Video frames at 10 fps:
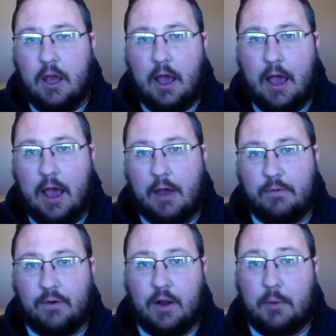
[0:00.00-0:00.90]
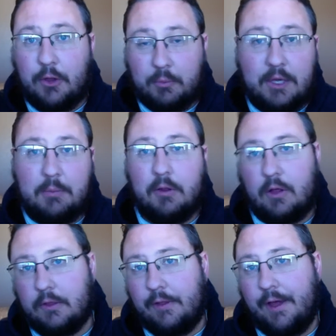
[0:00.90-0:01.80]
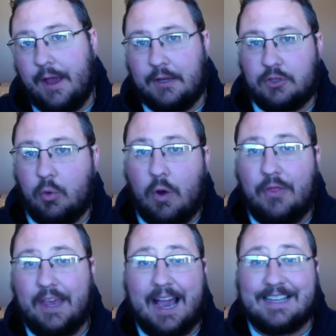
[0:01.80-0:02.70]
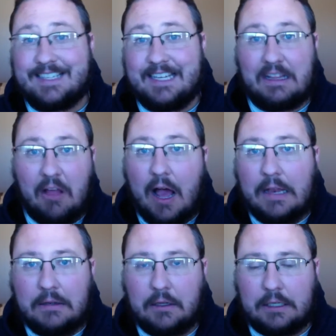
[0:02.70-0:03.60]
from other people online. So one thing I see a lot